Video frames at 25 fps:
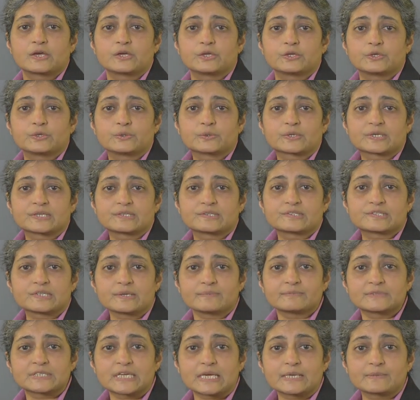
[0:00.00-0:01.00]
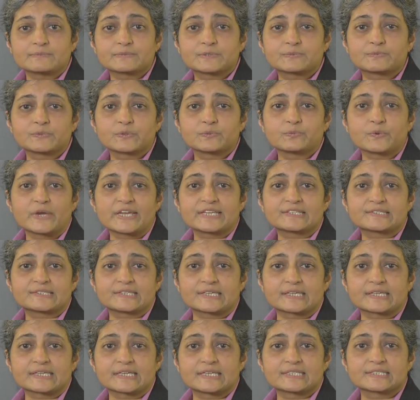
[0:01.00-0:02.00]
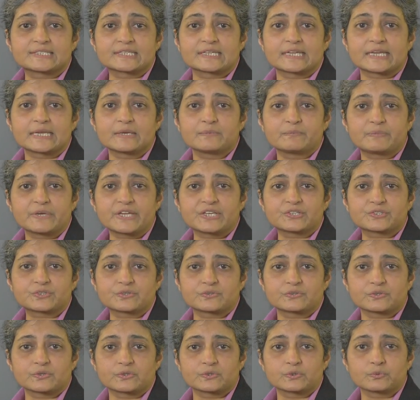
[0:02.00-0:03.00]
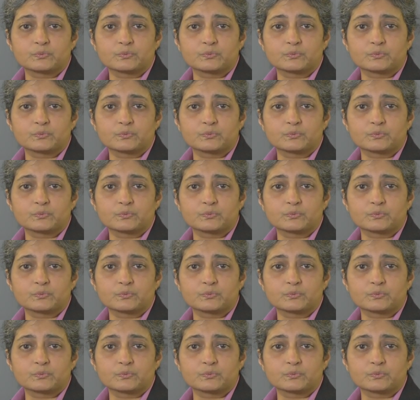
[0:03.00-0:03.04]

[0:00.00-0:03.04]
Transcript: You can sometimes be waiting as an inpatient on